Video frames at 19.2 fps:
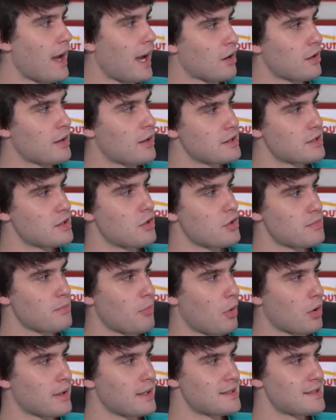areas in those
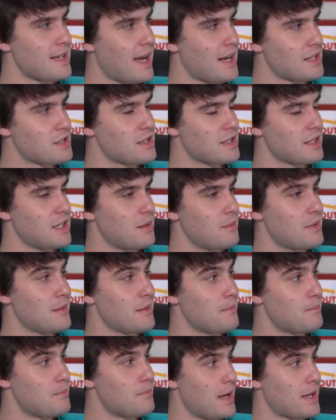markets actually give me
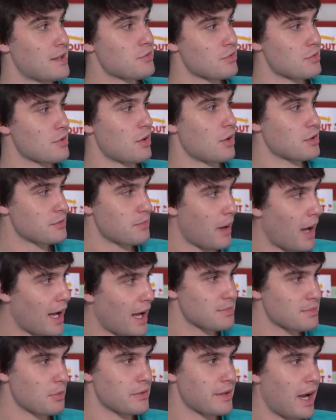the best results
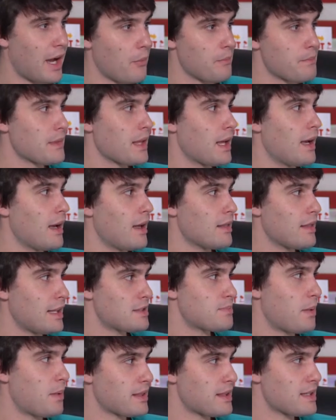possible? Now,
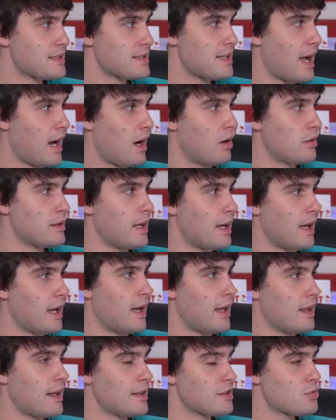let's break this down
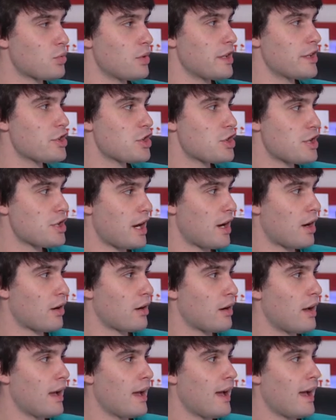and let's really
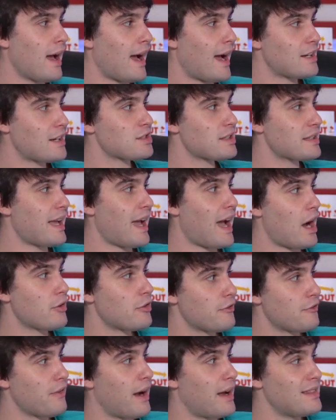share actually how
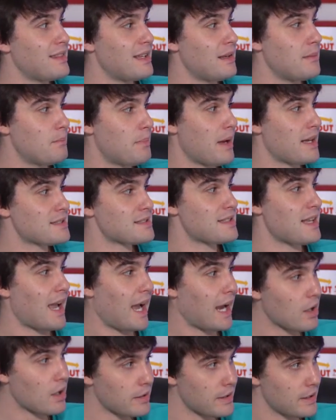to find the best
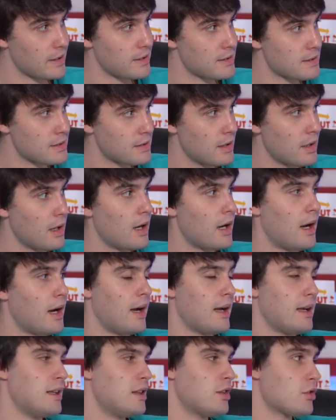areas
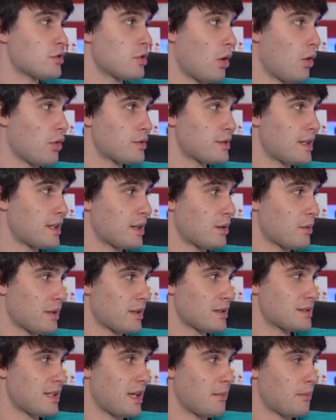in those wholesaling
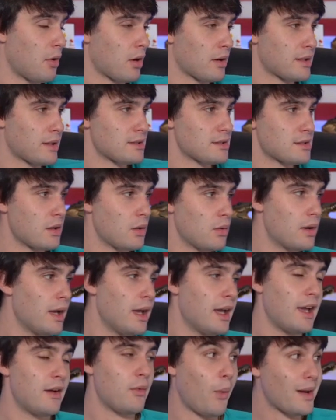real estate markets. So
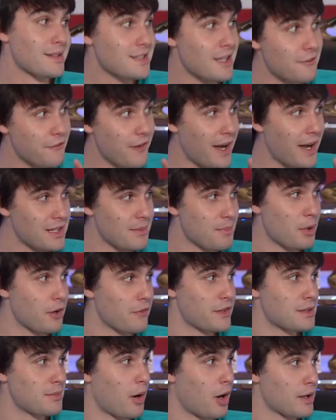once I find the
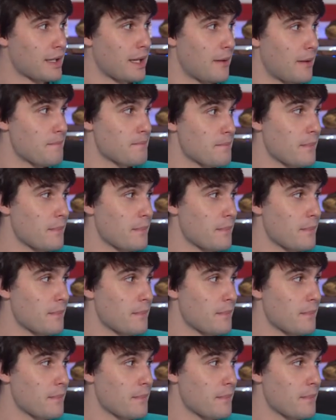perfect market,